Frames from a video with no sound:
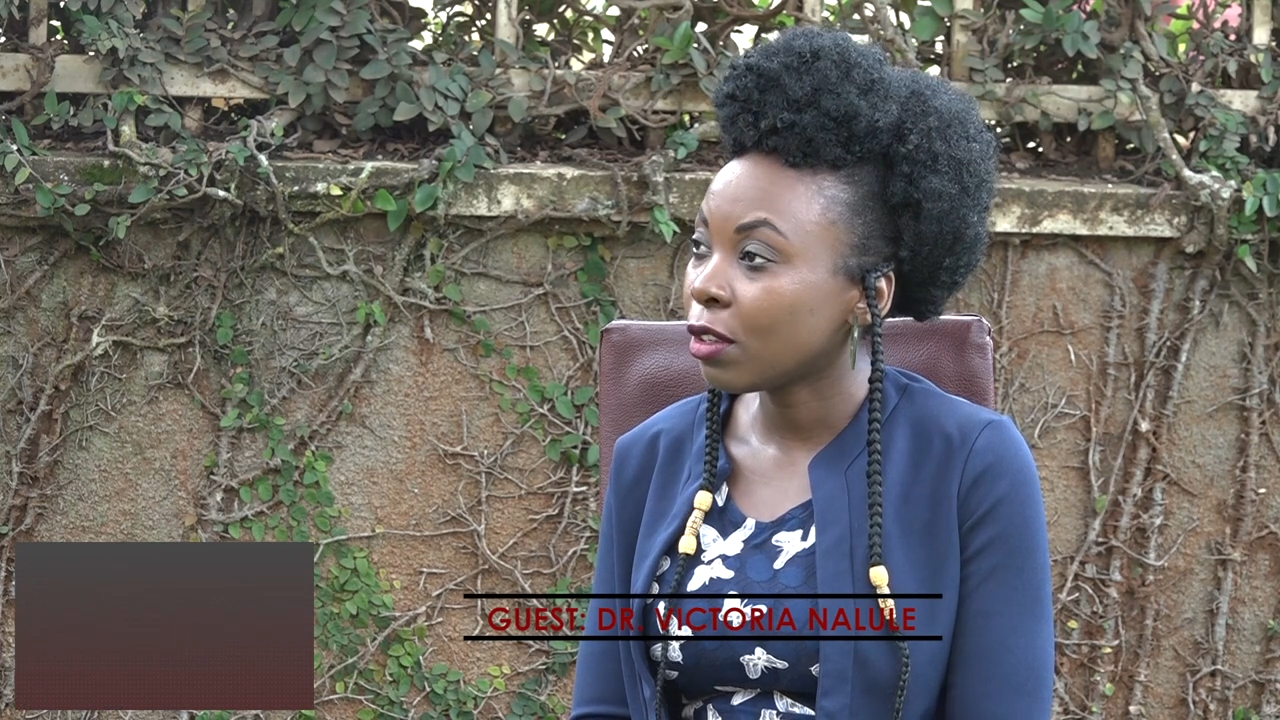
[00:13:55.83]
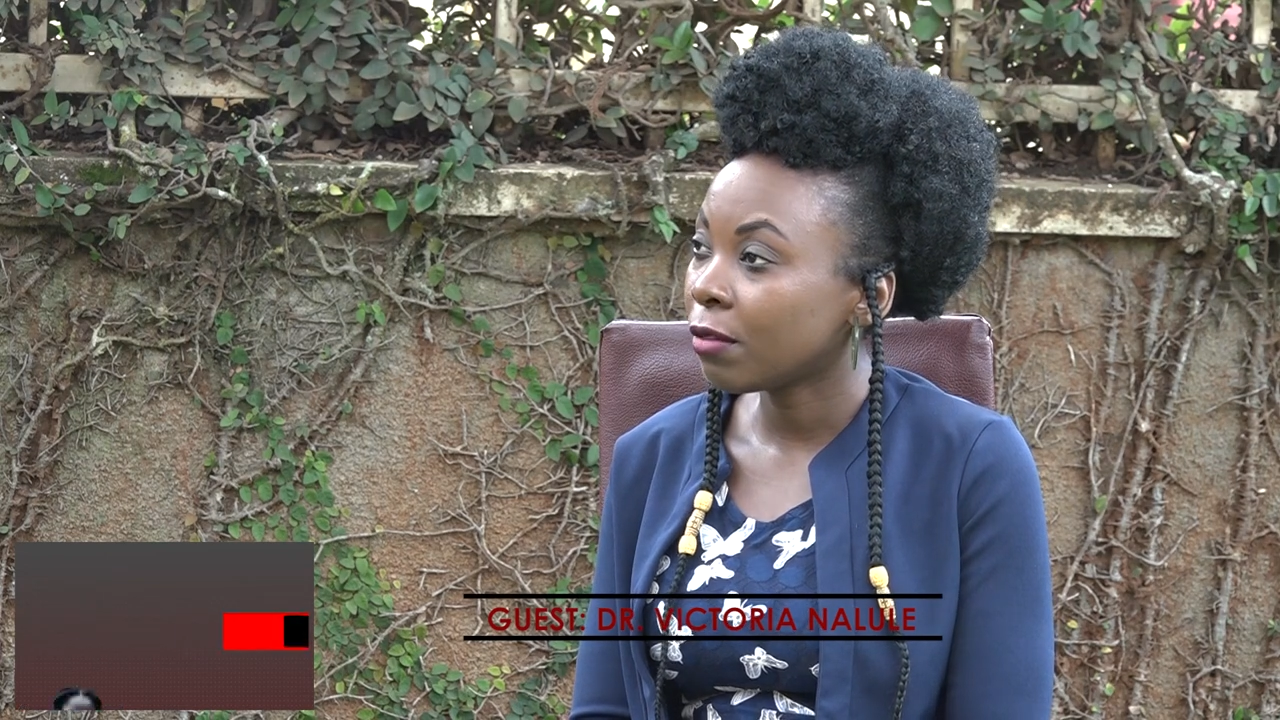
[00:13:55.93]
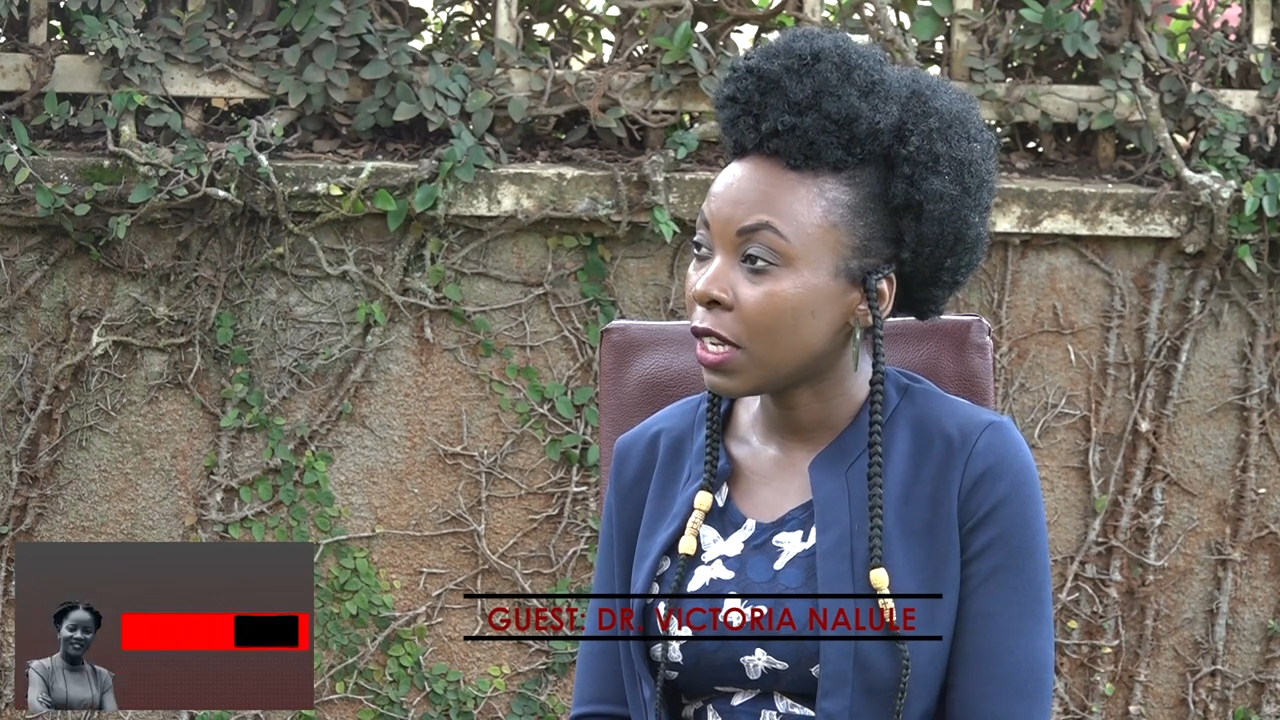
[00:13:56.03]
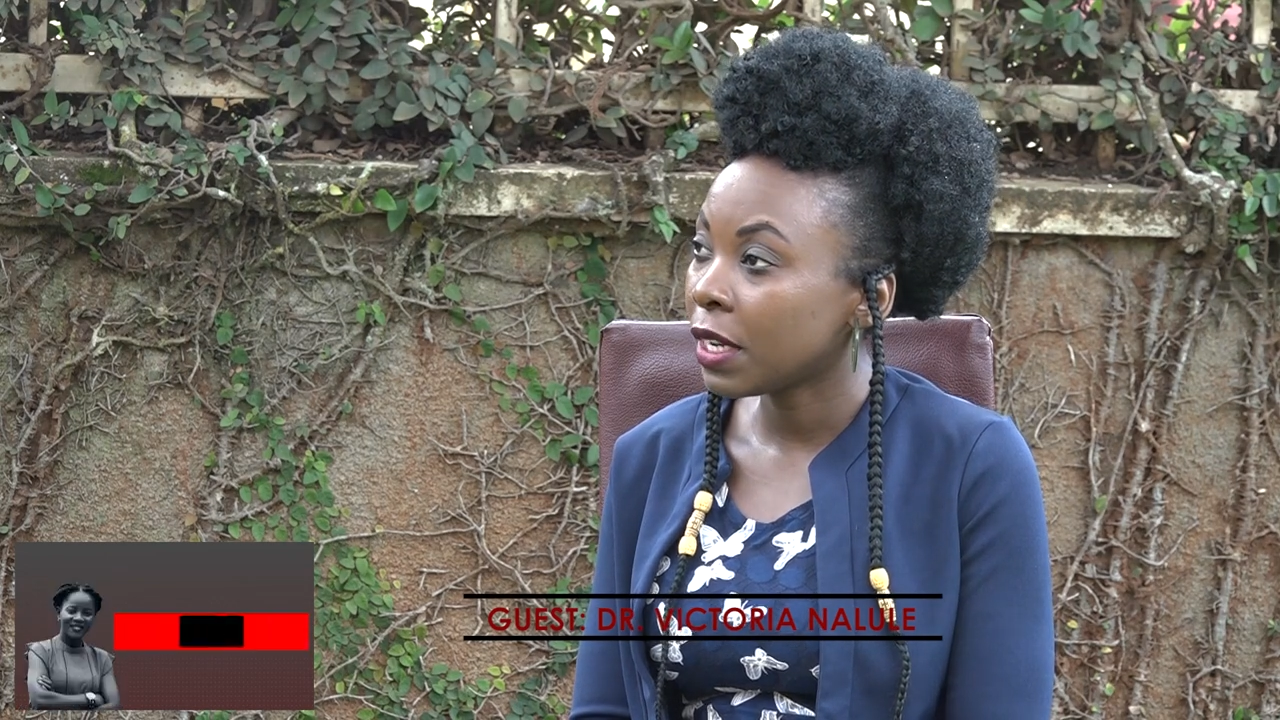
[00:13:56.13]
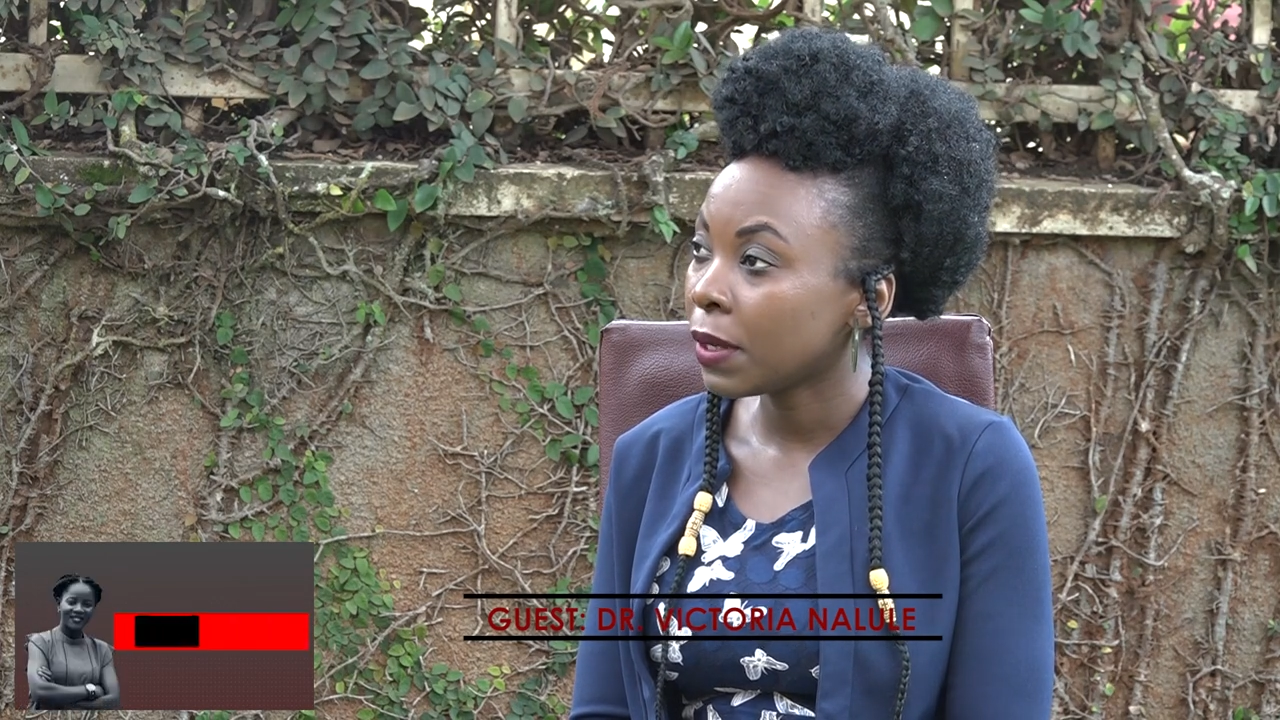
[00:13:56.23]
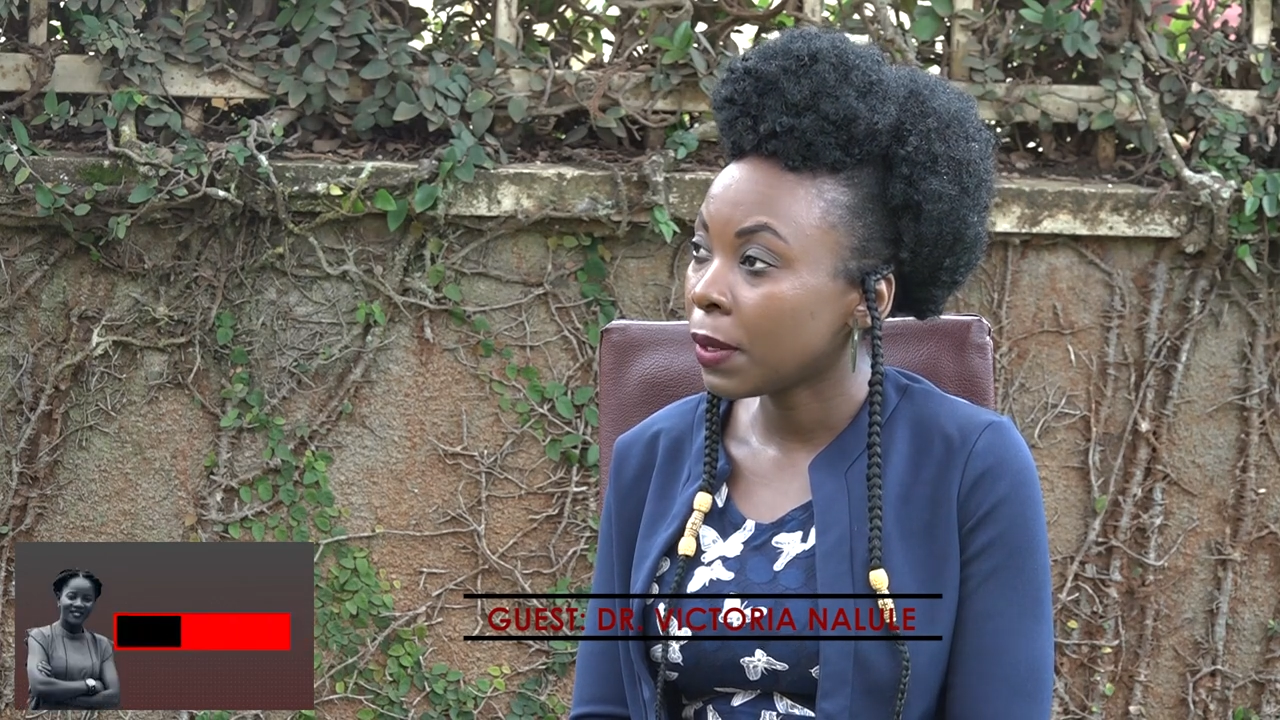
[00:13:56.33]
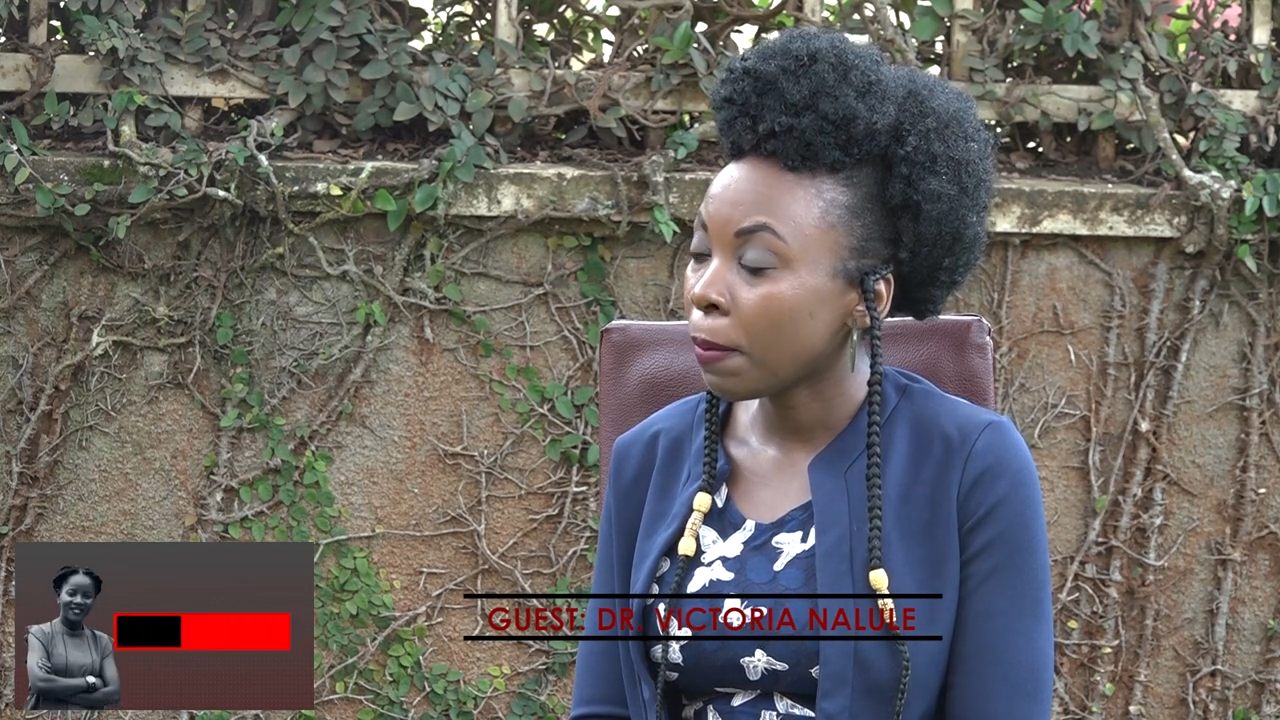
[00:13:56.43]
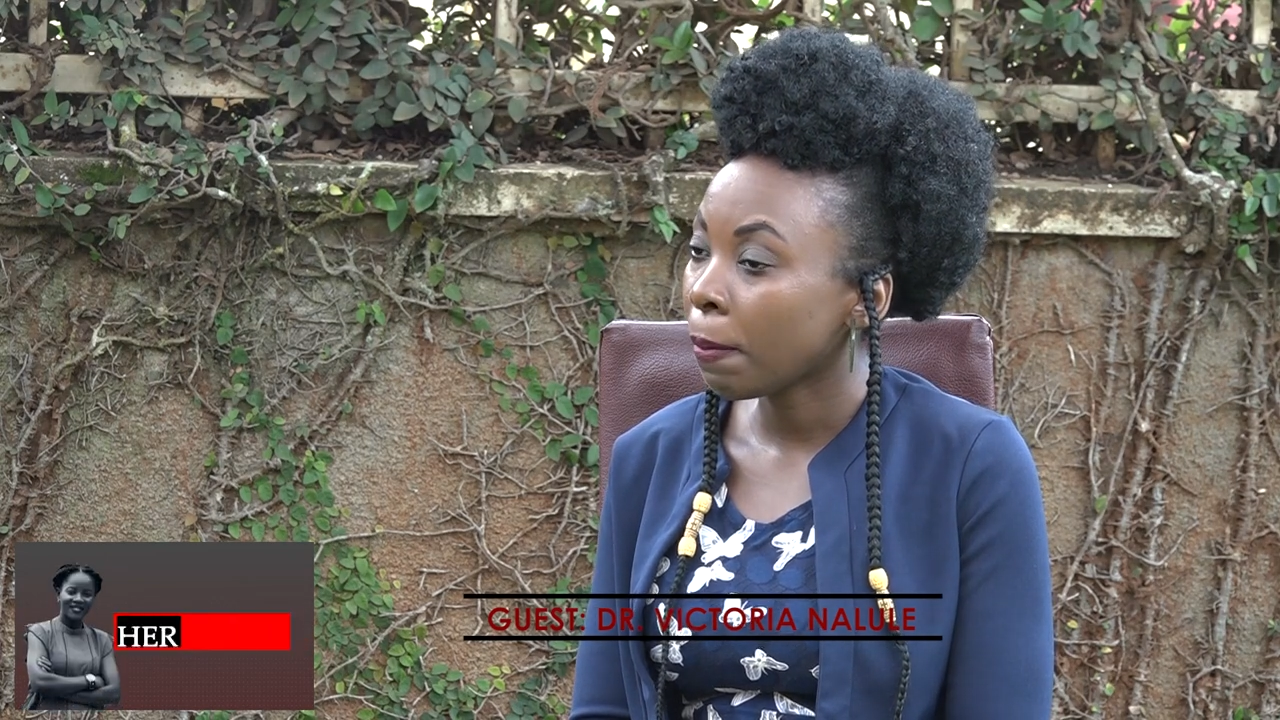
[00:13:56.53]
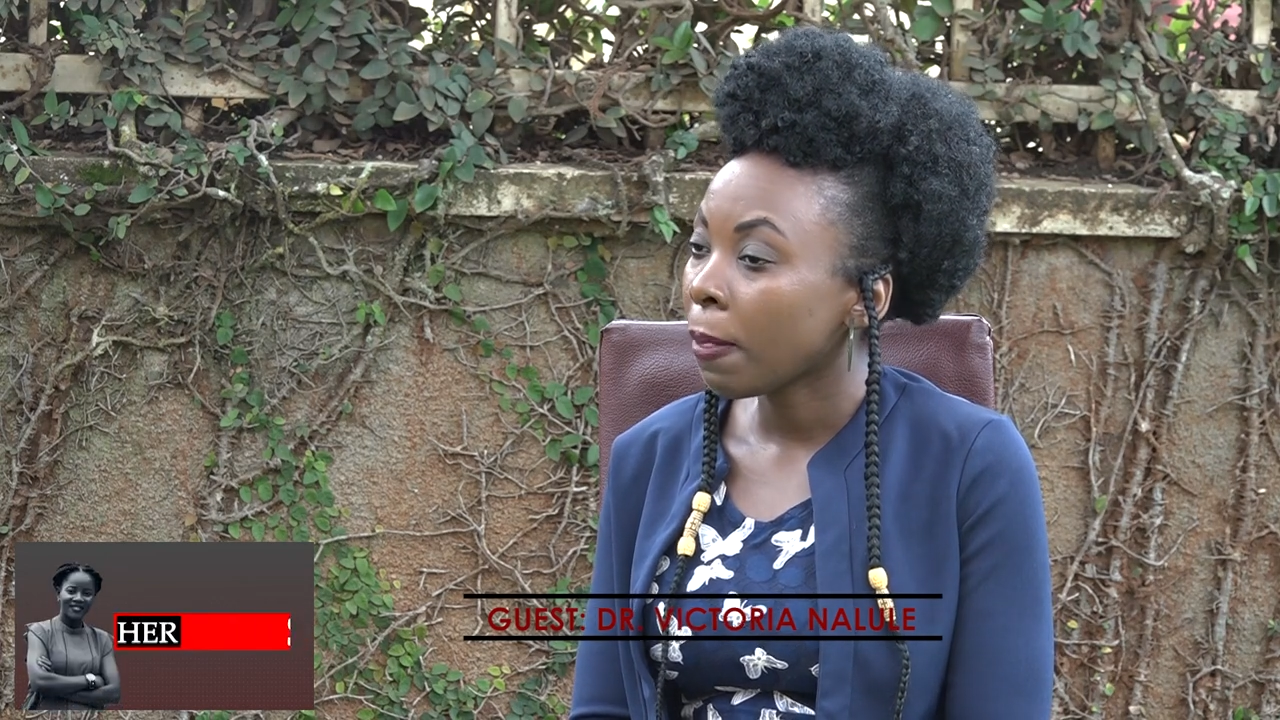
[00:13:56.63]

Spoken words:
of Dundee.